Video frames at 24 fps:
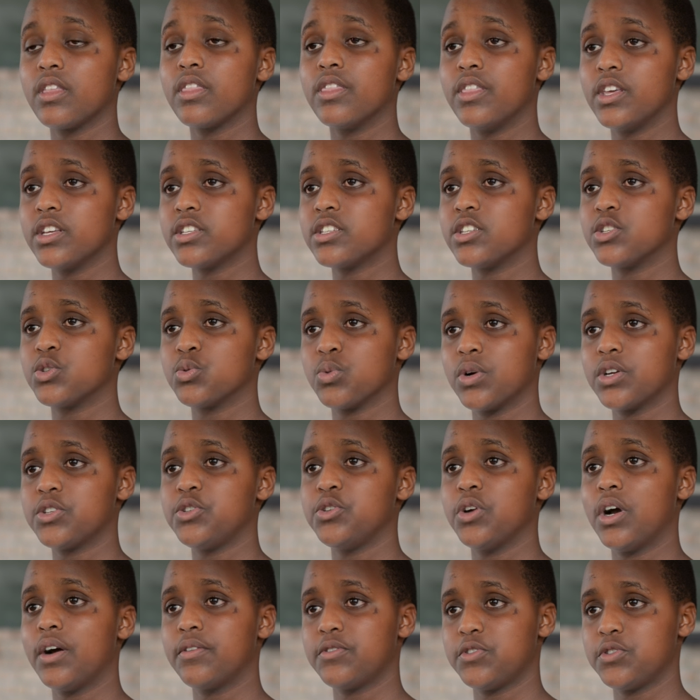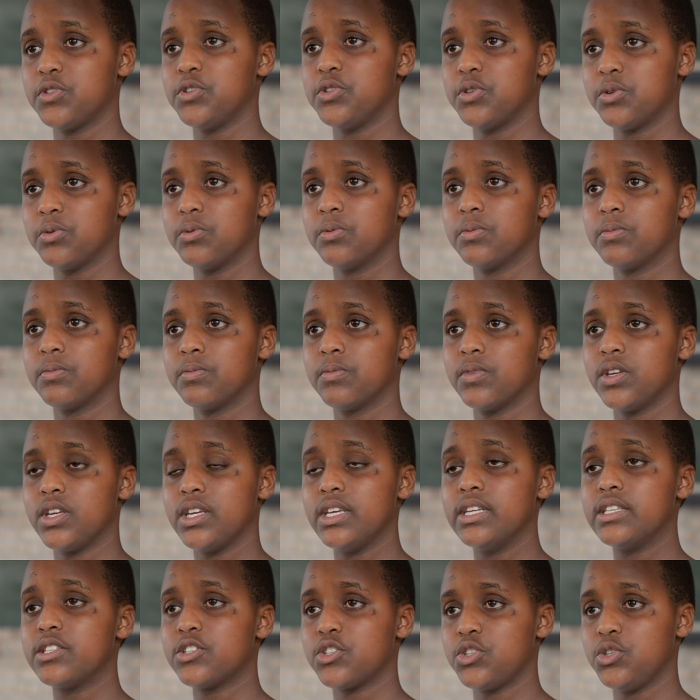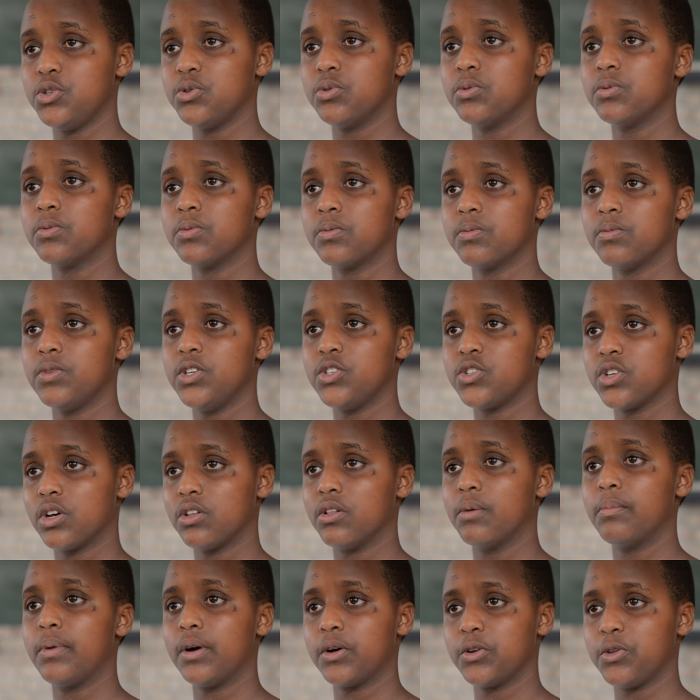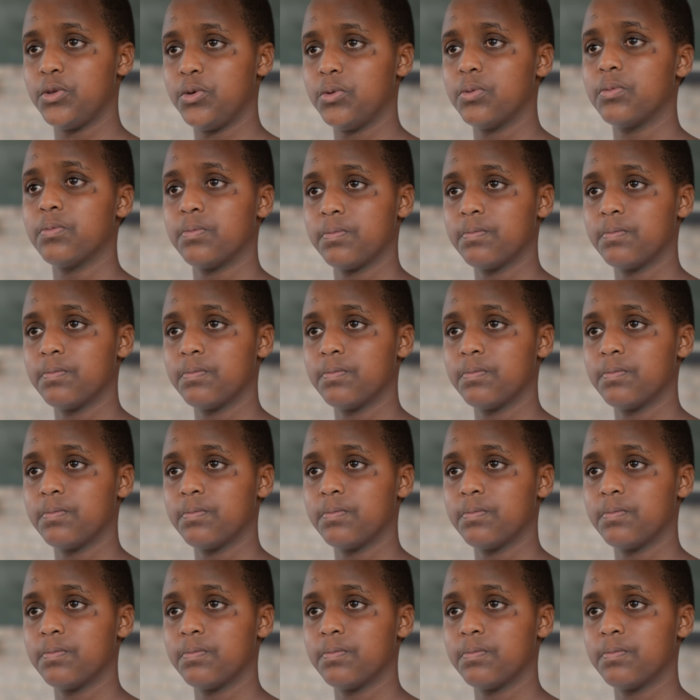This is what you have to do. It's you. It's all about you.